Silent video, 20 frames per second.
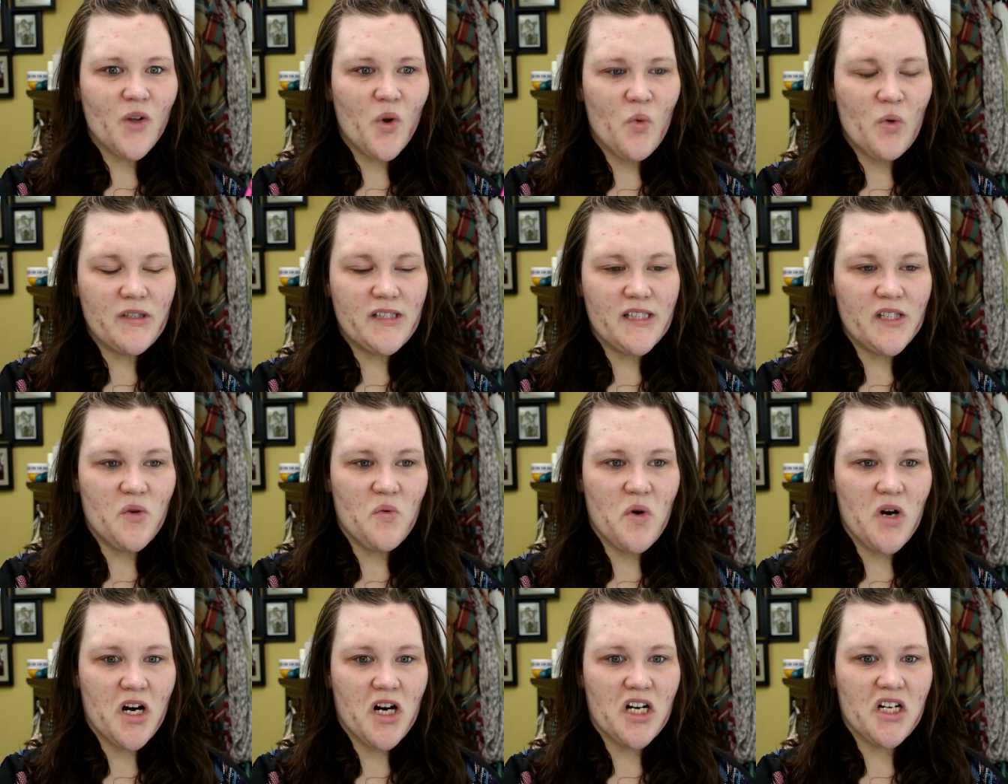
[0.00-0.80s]
what's the
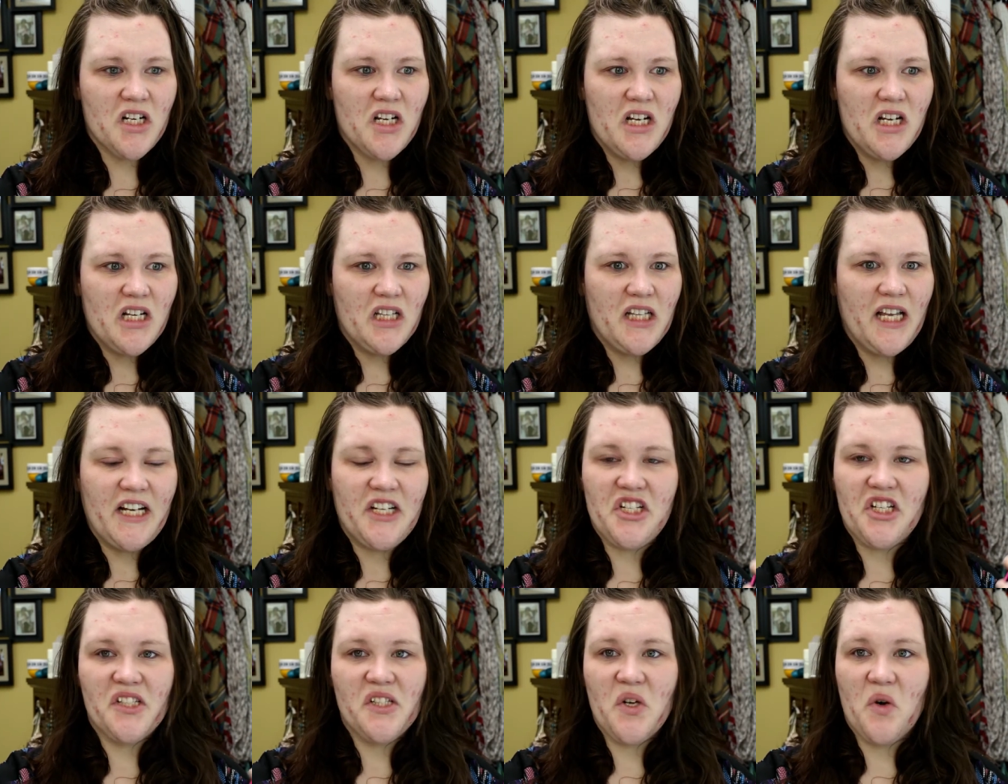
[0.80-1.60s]
word,
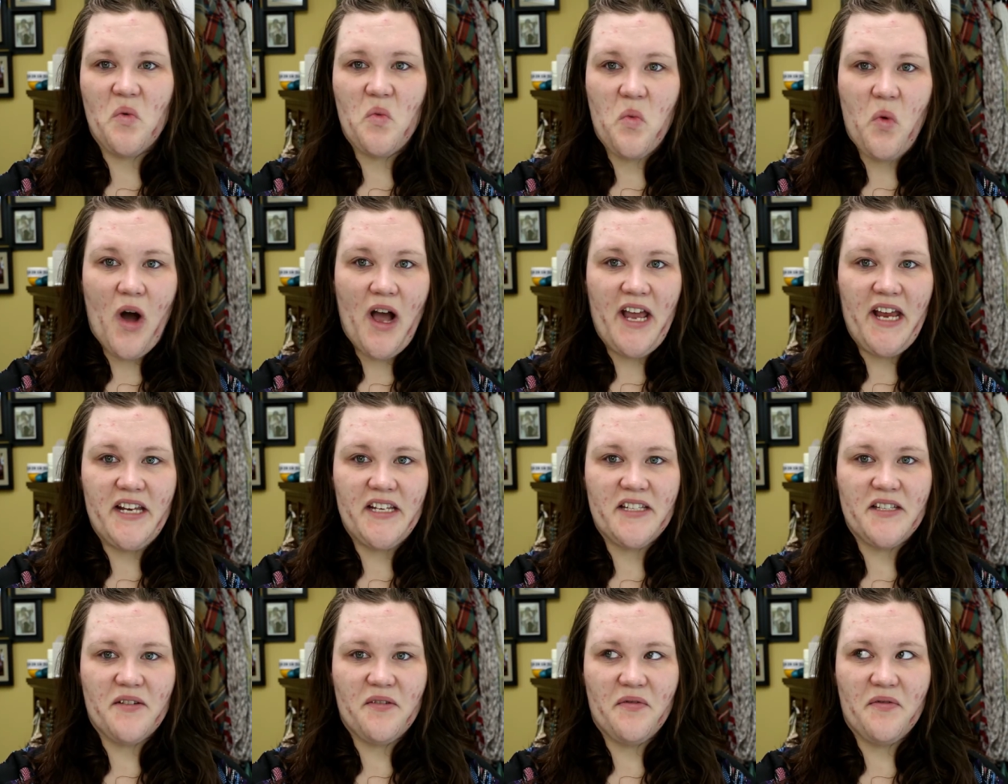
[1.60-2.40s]
like just a
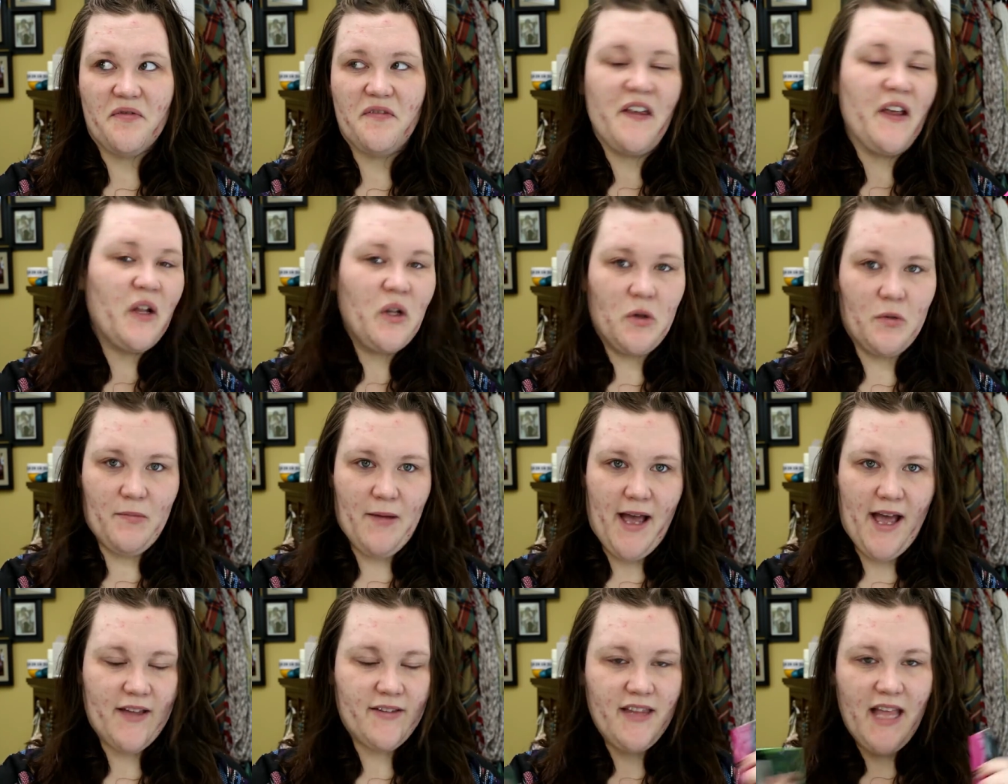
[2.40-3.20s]
white film
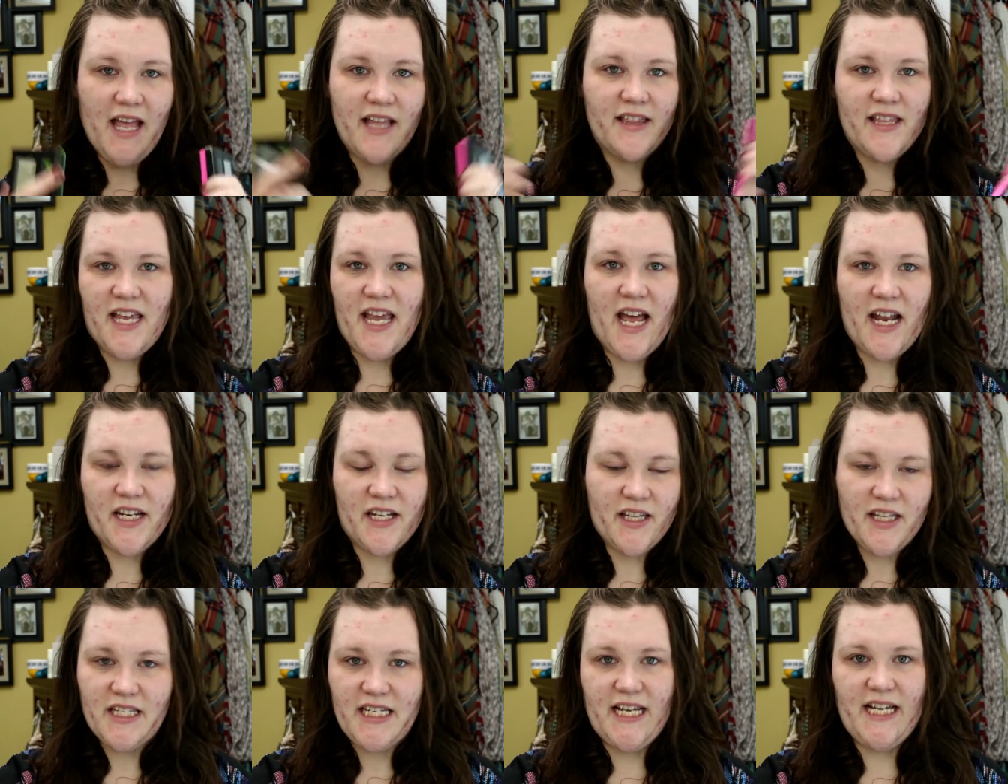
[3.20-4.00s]
at, at the
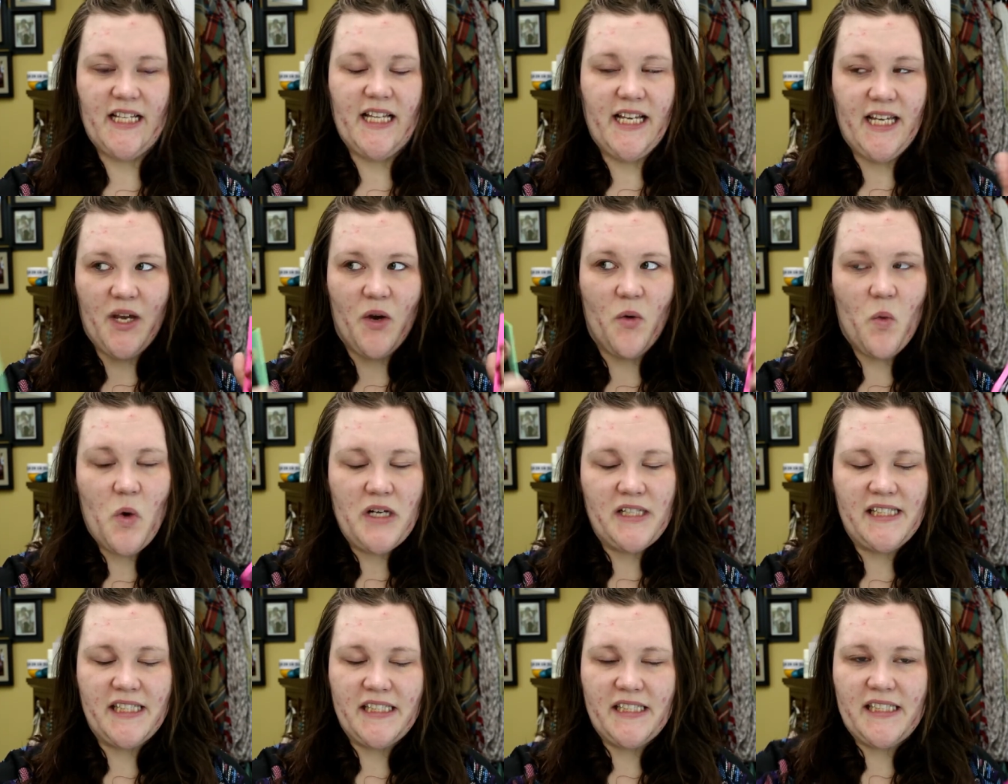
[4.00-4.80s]
end of the day. Like it
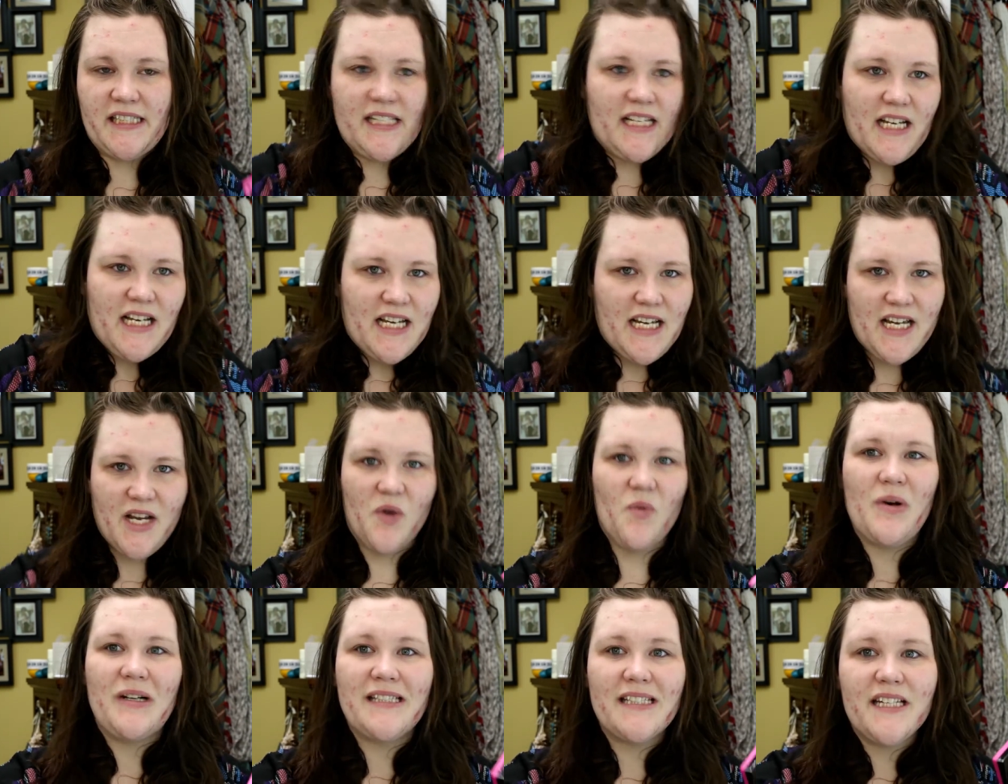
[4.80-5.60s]
wasn't,
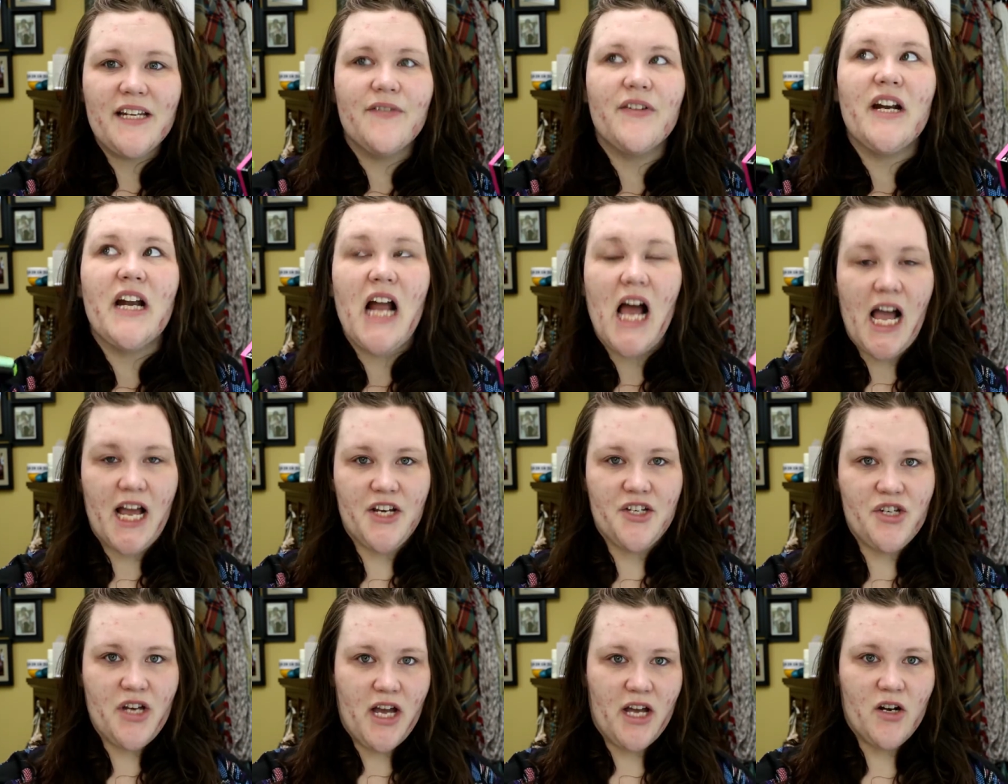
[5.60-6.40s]
it wasn't even an
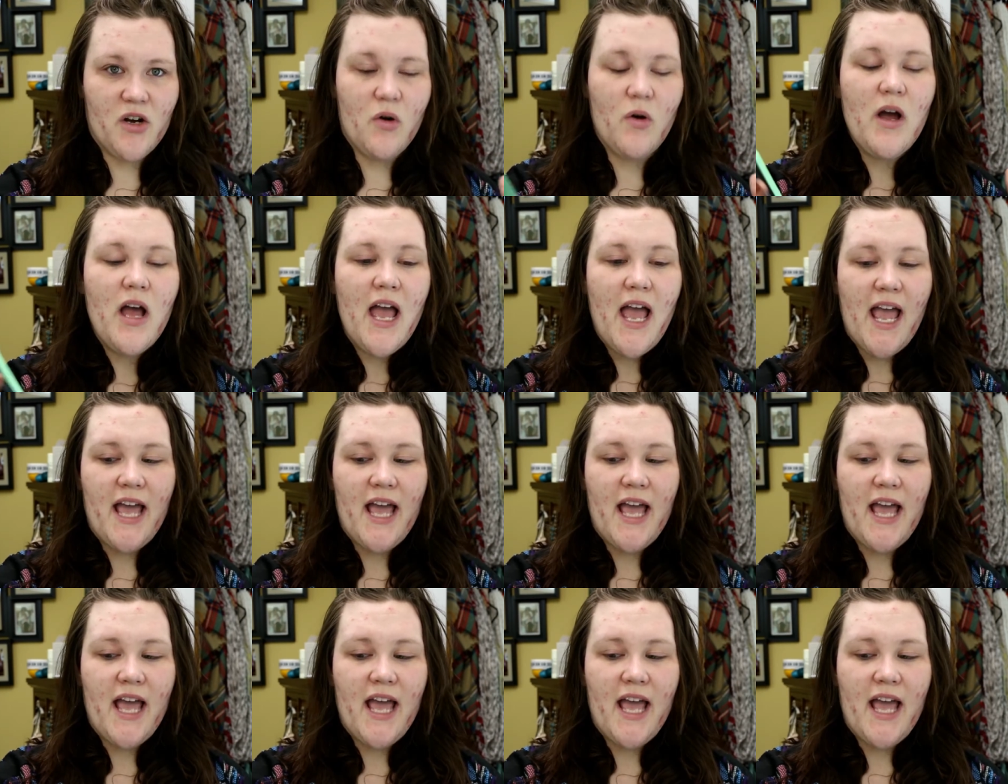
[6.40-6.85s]
eyeshadow.